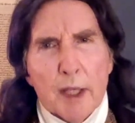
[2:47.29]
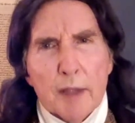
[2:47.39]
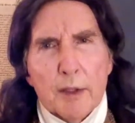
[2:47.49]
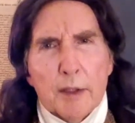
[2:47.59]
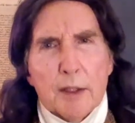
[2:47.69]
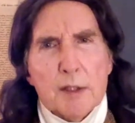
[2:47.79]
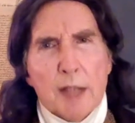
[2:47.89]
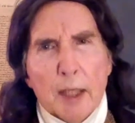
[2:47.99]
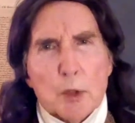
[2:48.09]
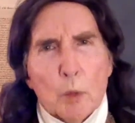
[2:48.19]
that it is
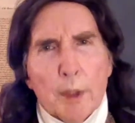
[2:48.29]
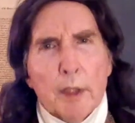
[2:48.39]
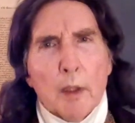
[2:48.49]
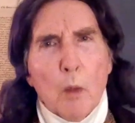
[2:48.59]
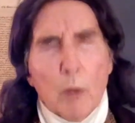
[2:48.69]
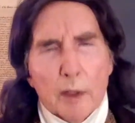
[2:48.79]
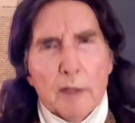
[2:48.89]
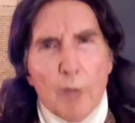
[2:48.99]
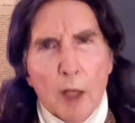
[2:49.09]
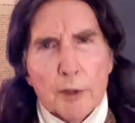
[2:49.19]
actually a work of
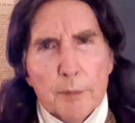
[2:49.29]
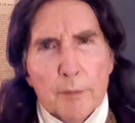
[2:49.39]
art,